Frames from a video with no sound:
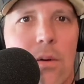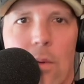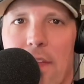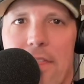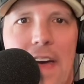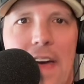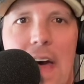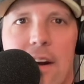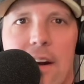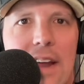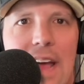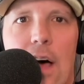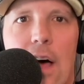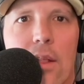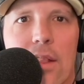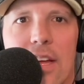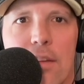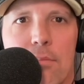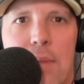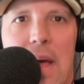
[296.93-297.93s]
without an
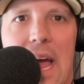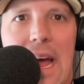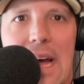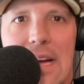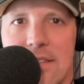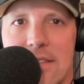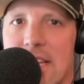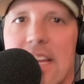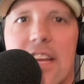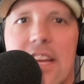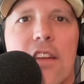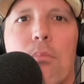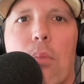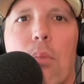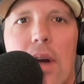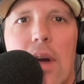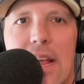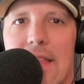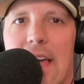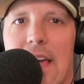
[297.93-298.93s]
outlet pass. He can
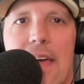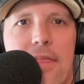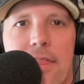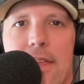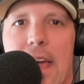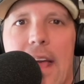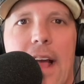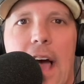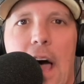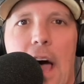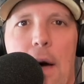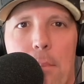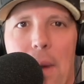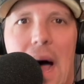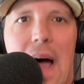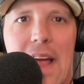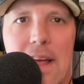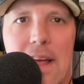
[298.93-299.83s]
bring that thing up by